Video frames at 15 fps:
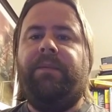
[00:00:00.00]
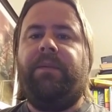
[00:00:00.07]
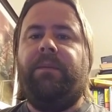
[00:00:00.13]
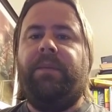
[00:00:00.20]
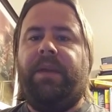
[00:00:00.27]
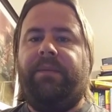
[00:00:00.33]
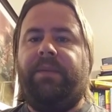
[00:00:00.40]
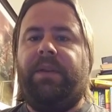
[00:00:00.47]

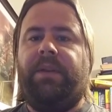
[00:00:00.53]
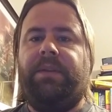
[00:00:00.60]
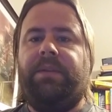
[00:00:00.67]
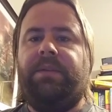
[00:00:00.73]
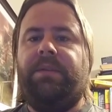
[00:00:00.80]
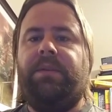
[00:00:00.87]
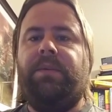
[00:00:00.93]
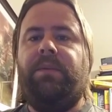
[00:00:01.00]
from
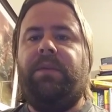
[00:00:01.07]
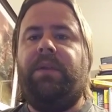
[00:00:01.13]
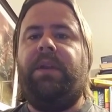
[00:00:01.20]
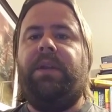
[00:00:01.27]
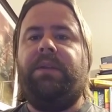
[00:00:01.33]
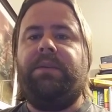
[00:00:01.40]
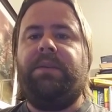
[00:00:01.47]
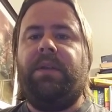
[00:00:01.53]
evidence to
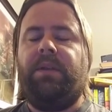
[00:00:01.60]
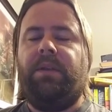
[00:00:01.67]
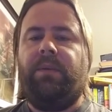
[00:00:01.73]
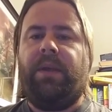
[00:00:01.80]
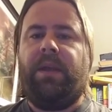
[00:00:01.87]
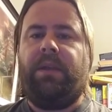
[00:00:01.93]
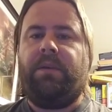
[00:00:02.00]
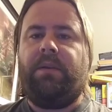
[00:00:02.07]
things that you
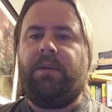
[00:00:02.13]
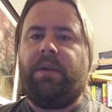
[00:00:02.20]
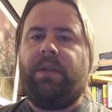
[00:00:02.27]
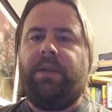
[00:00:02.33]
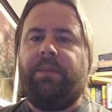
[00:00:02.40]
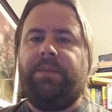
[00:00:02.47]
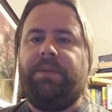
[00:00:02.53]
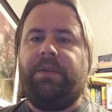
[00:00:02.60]
can't
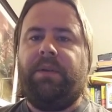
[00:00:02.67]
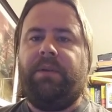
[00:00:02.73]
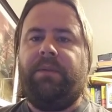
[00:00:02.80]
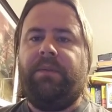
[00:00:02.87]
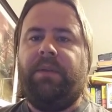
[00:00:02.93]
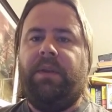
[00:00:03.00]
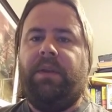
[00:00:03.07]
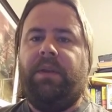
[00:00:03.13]
directly observe,